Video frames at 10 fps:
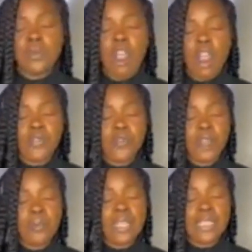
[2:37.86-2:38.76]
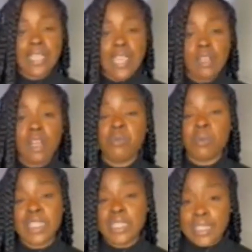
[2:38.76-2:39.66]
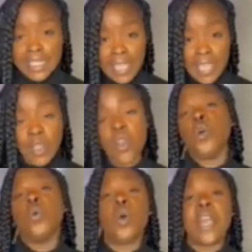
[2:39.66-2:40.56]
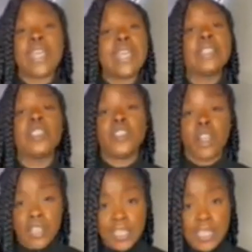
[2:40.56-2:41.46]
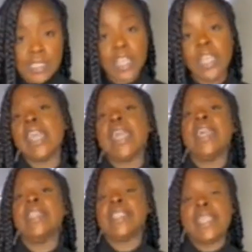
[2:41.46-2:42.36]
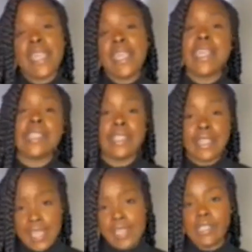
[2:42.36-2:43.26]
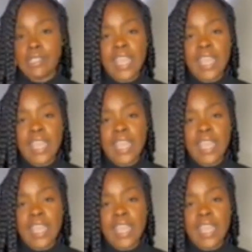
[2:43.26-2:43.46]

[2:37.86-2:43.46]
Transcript: are from a scale of 1 to 10. 1 is the darkest and 10 is the lightest.